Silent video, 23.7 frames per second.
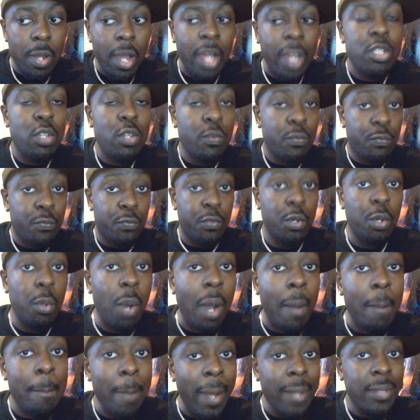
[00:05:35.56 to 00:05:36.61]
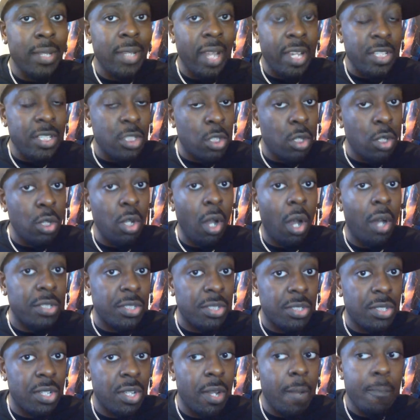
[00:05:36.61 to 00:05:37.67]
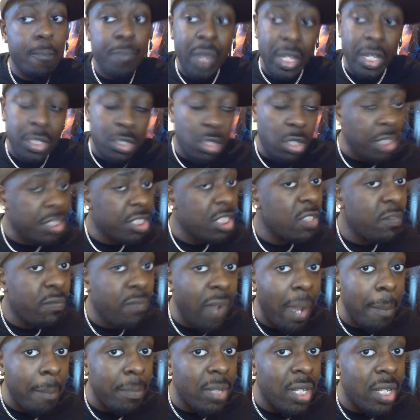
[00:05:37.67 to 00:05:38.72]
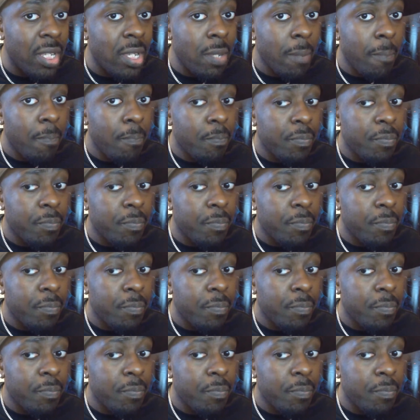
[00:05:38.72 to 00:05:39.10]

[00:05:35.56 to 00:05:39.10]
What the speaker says: And you feel a man that is lost his family,